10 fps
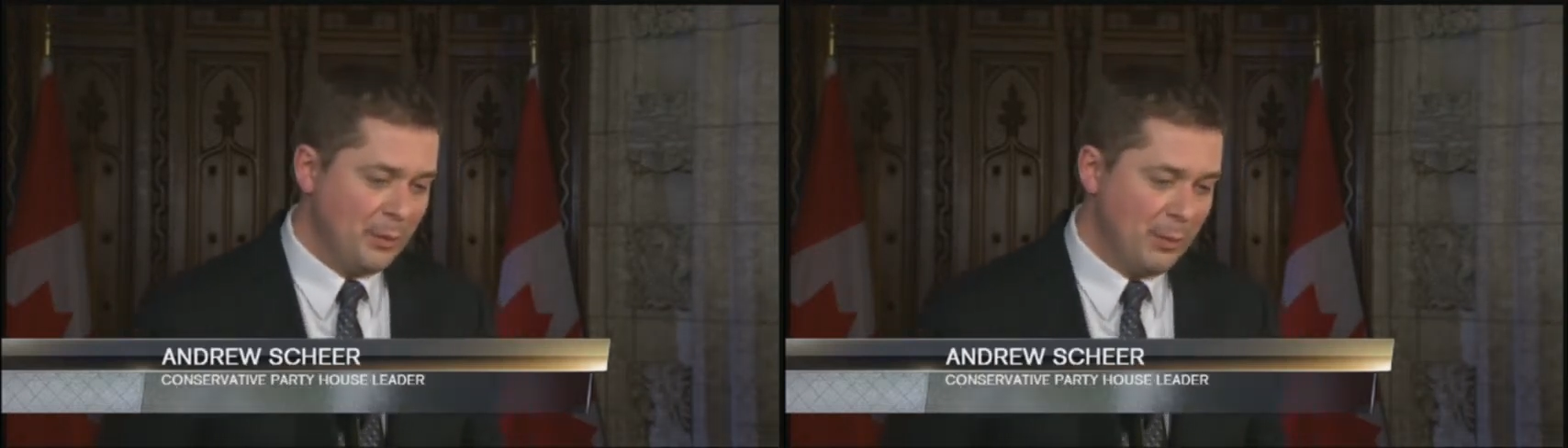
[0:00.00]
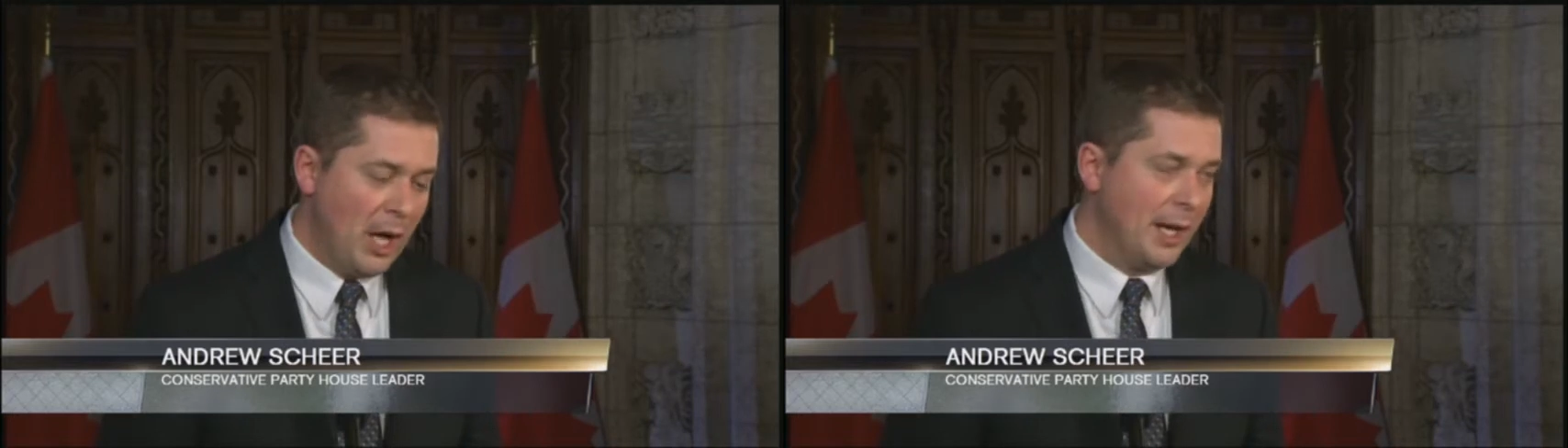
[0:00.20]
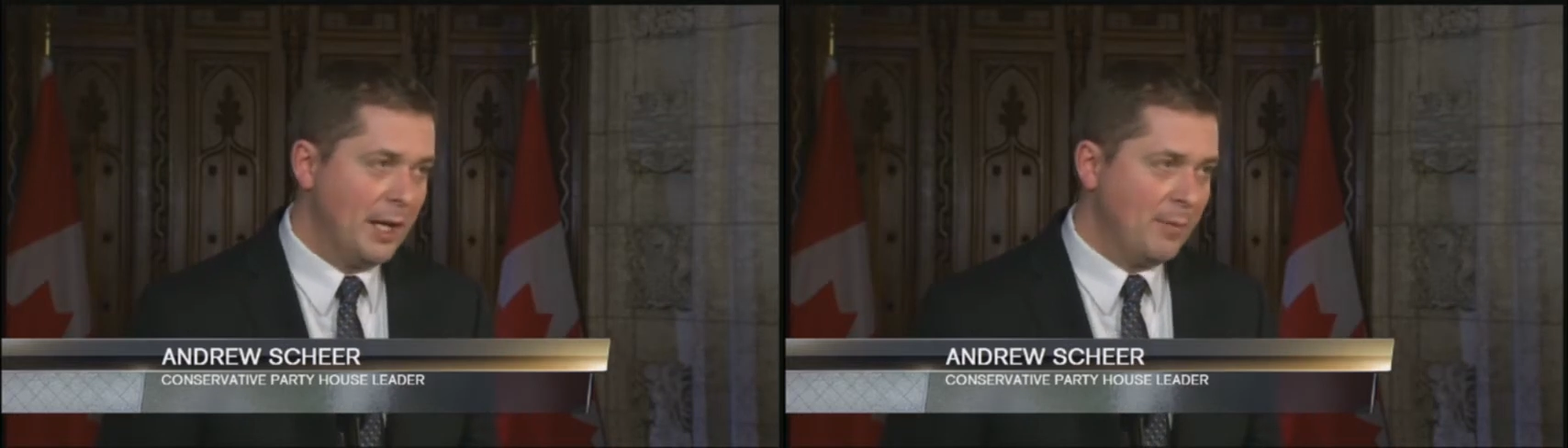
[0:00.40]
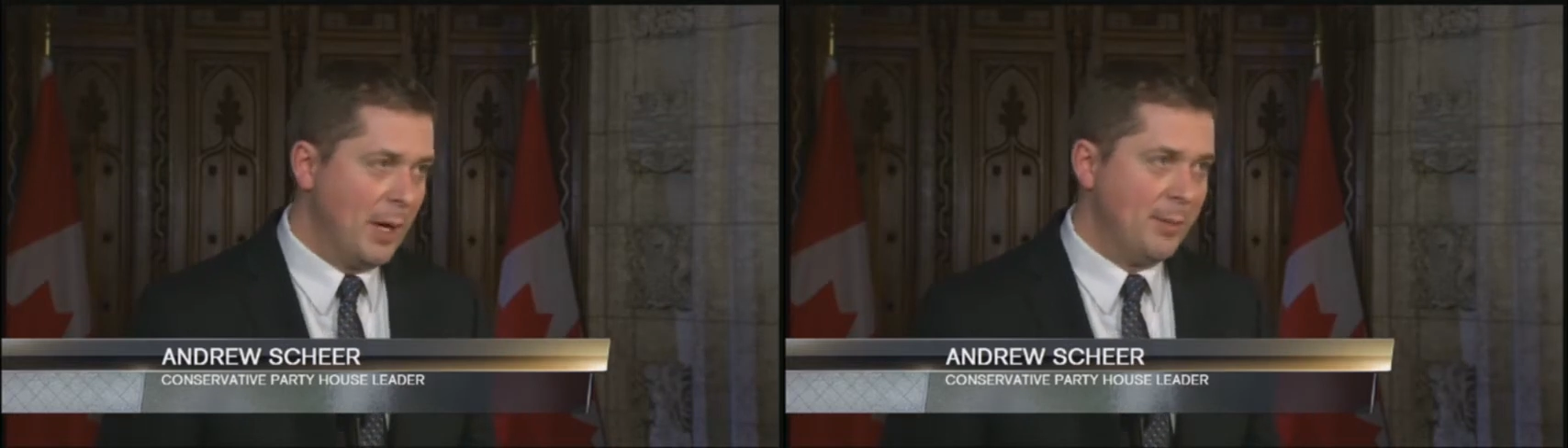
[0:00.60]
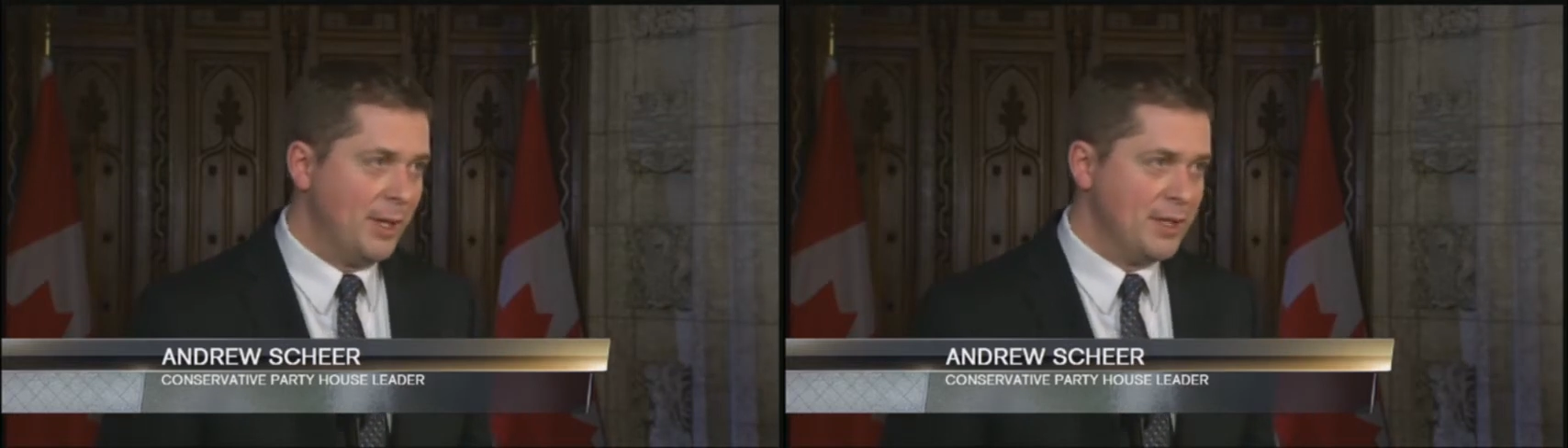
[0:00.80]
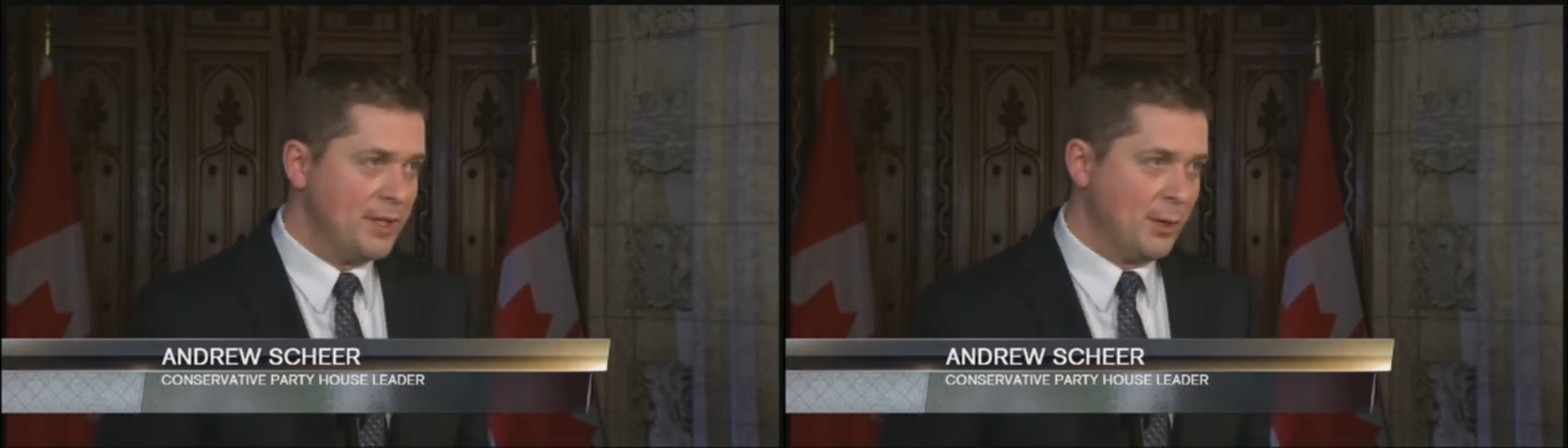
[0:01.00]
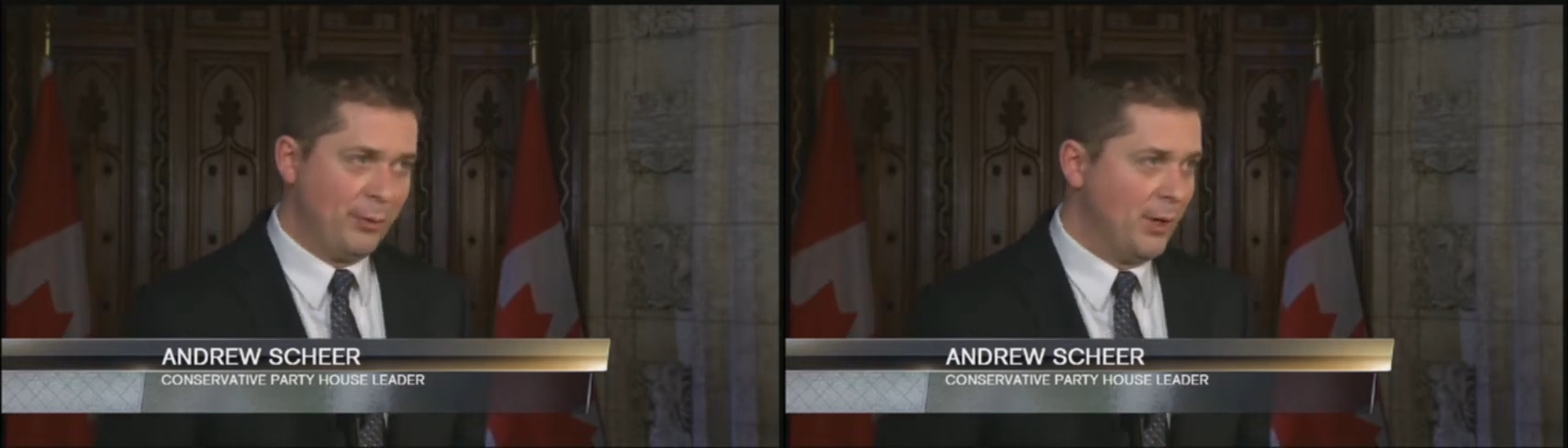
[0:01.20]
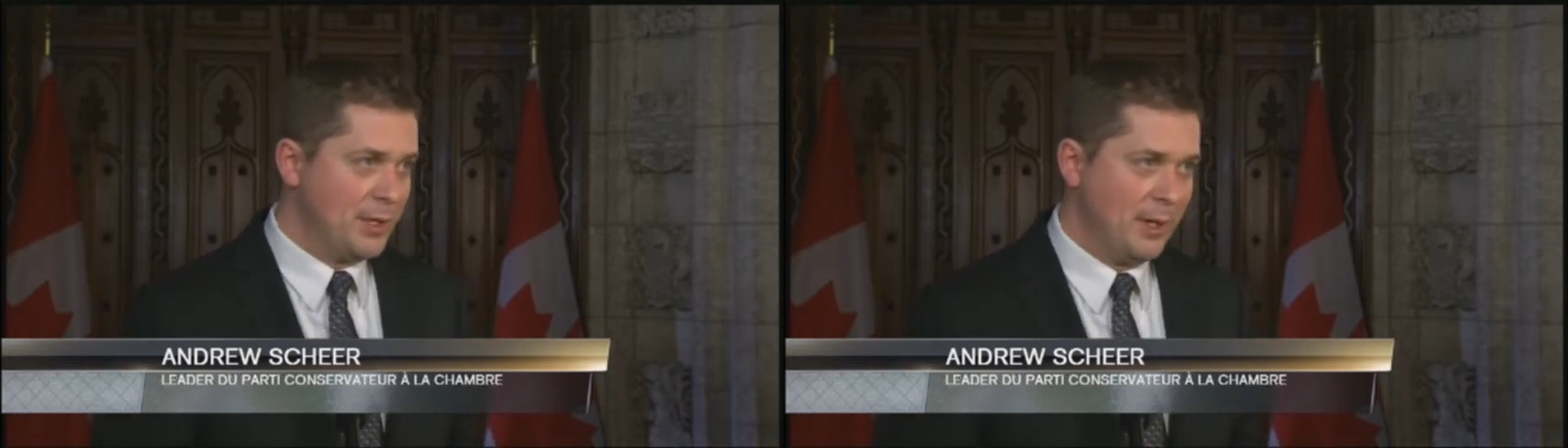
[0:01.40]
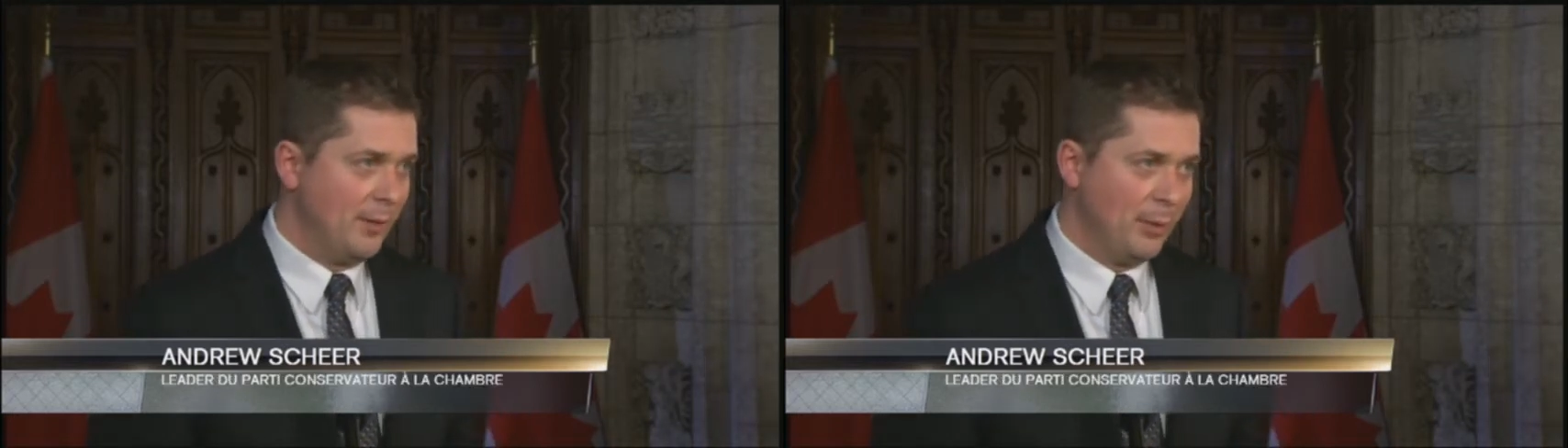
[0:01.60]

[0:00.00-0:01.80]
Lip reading: blocking of pipelines is so frustrating